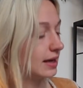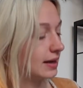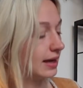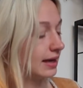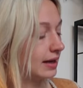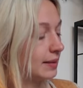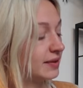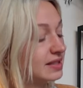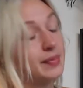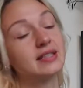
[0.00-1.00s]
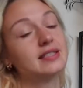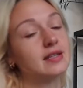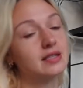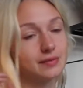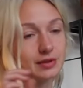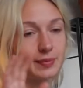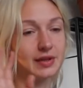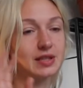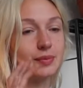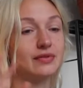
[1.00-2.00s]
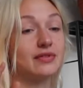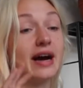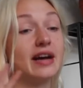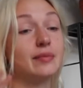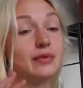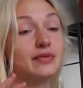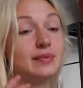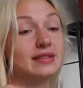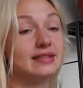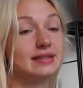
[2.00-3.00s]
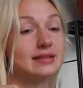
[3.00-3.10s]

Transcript: but the pons is also responsible for eye movement.